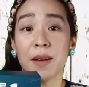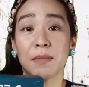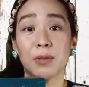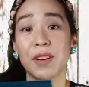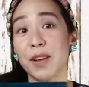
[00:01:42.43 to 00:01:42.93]

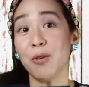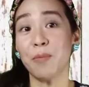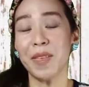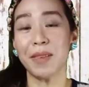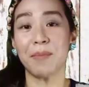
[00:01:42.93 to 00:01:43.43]
But when I
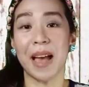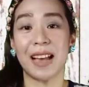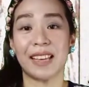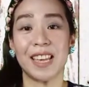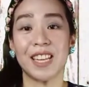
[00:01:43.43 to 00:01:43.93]
opened the
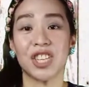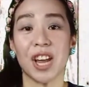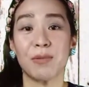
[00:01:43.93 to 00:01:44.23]
package,